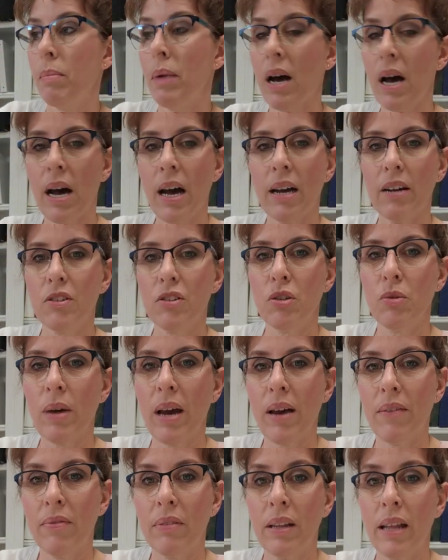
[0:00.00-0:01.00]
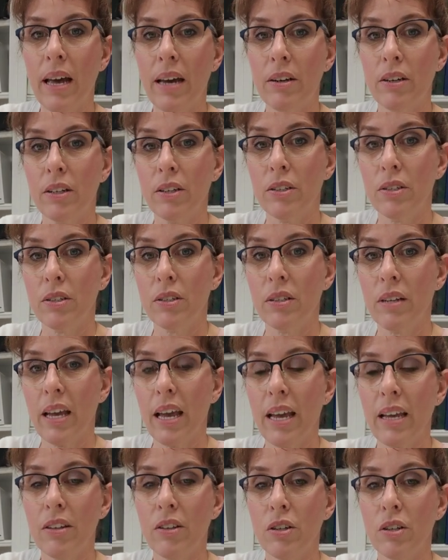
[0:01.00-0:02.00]
box you have letters,
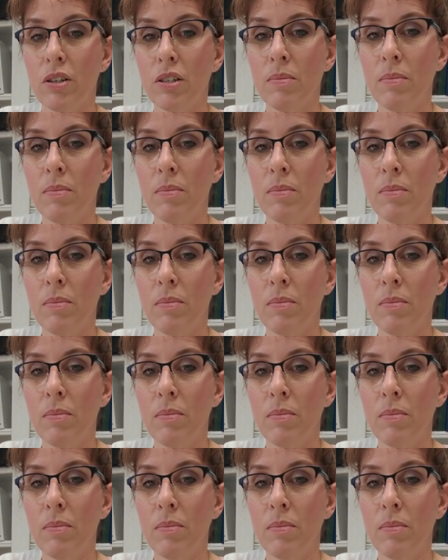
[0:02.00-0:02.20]
and